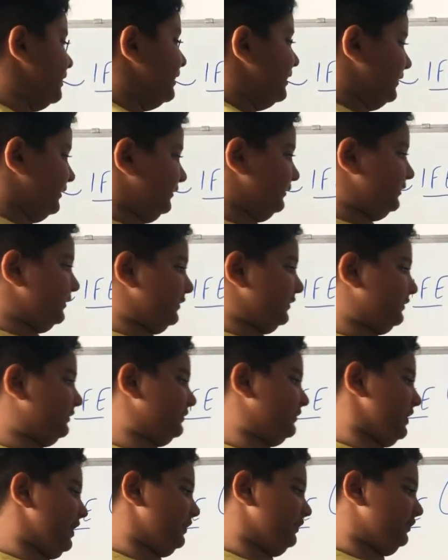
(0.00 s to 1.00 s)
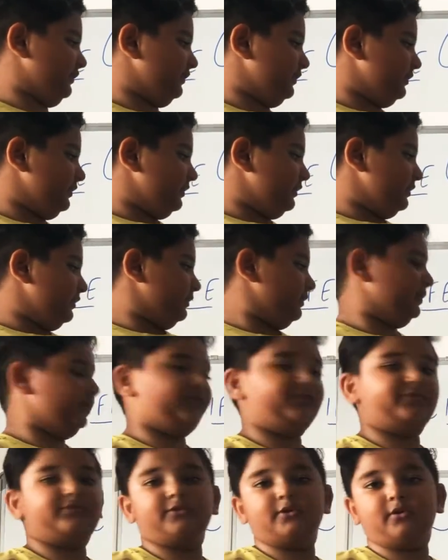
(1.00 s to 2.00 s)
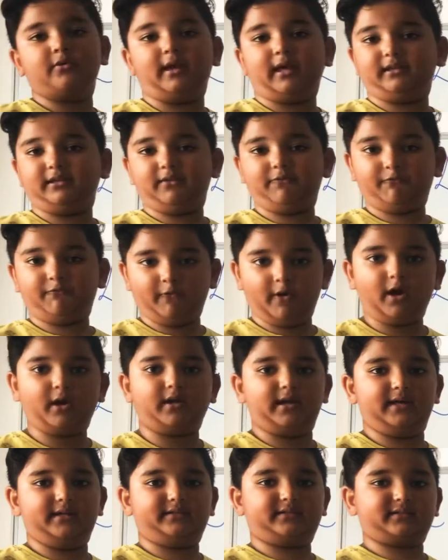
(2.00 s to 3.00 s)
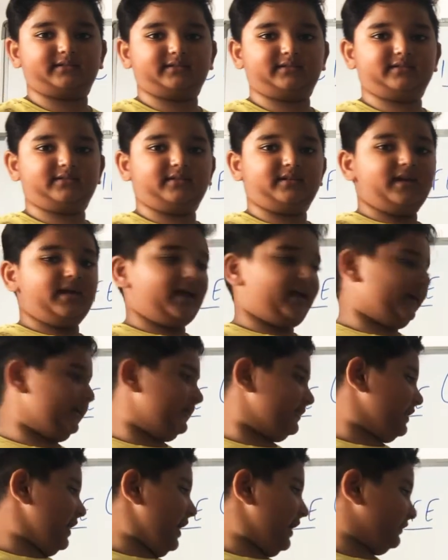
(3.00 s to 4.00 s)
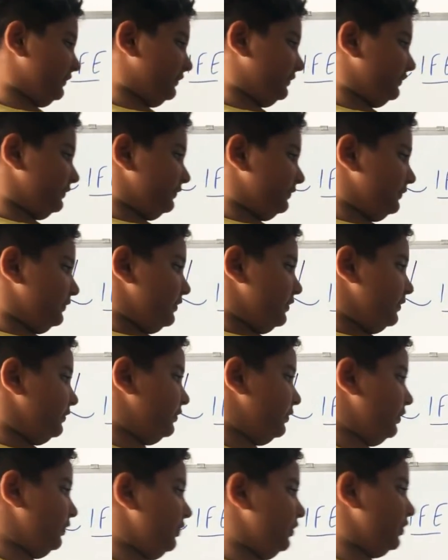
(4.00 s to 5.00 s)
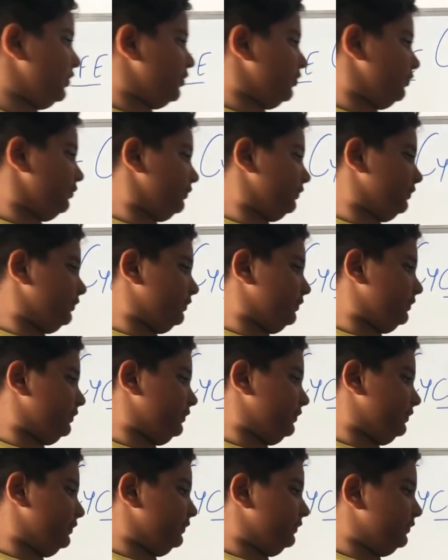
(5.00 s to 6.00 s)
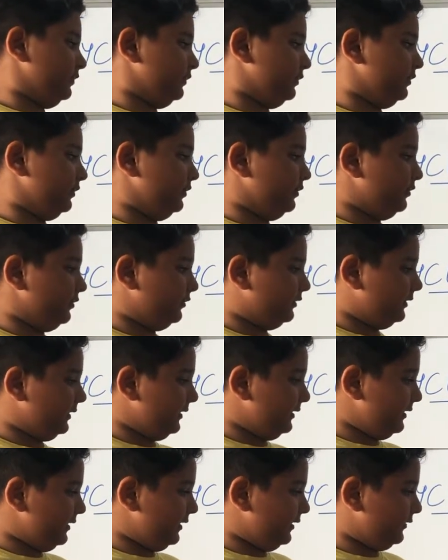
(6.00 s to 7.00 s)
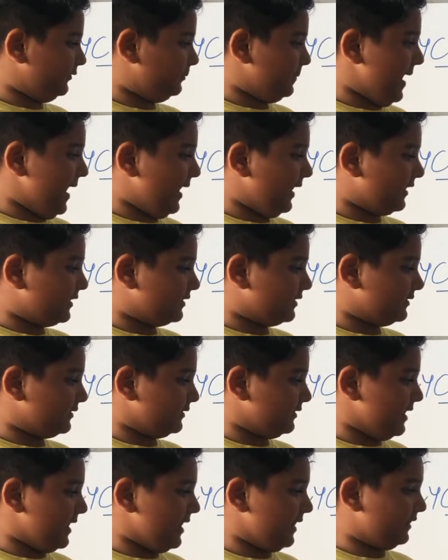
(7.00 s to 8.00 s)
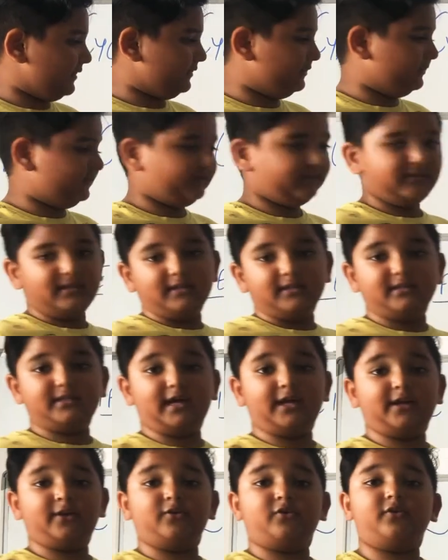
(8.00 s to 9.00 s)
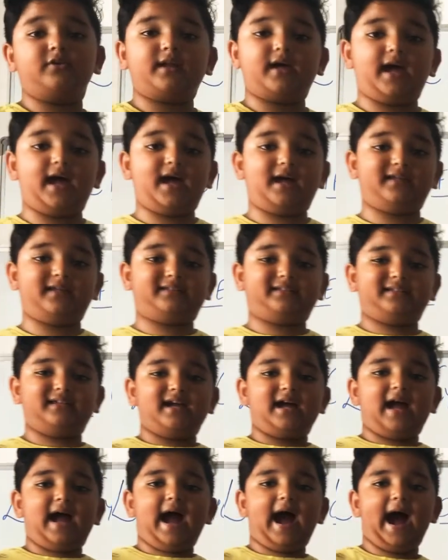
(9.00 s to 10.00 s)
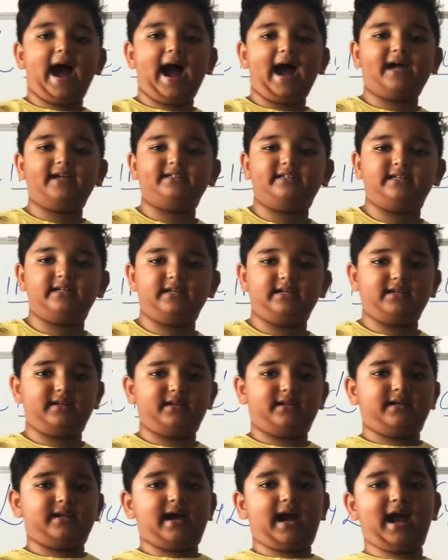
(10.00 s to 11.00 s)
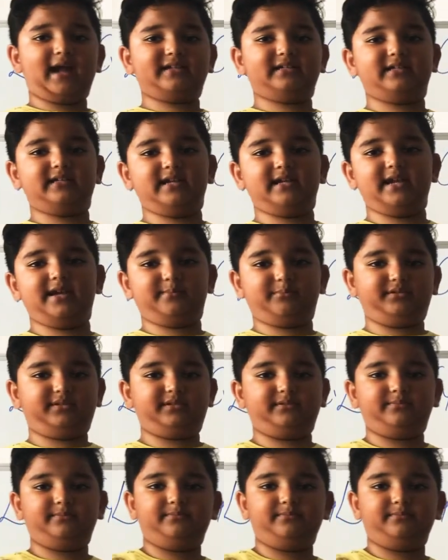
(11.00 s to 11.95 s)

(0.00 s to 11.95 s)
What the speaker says: In this stage, it's known as a froglet. And guys, do you know, you see these back legs, they're known as hind limbs.